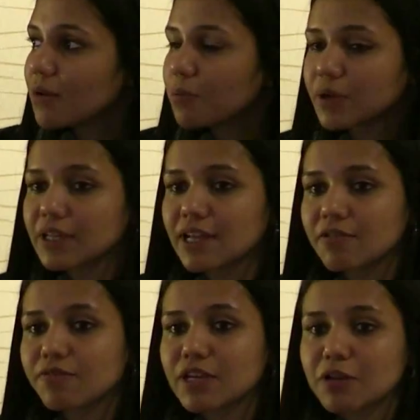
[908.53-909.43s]
but then
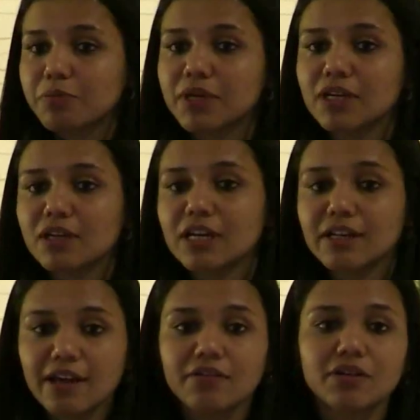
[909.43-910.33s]
VLP
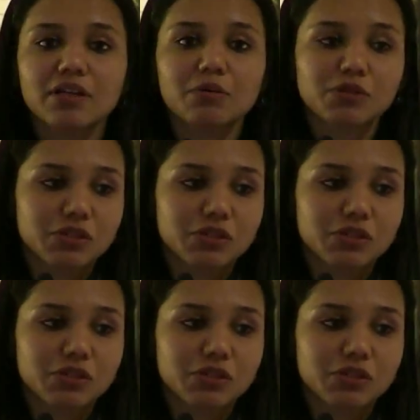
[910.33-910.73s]
integrity